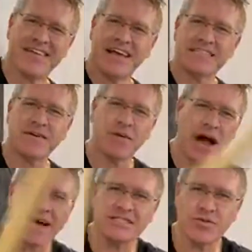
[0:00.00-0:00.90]
And so a
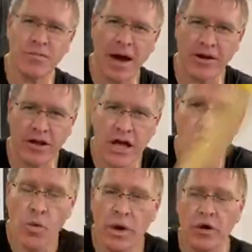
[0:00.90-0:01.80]
constant reminder,
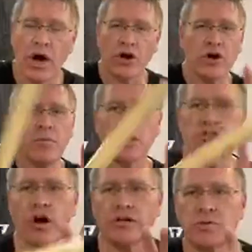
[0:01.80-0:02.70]
when a good
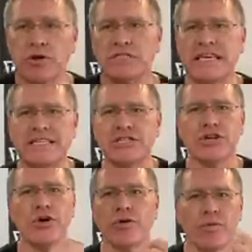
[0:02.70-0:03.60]
martial artist, when they're teaching
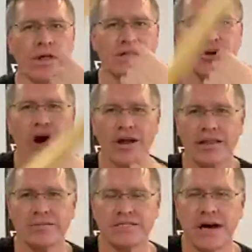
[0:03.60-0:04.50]
you, they're really talking to
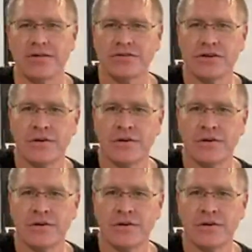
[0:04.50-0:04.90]
themselves.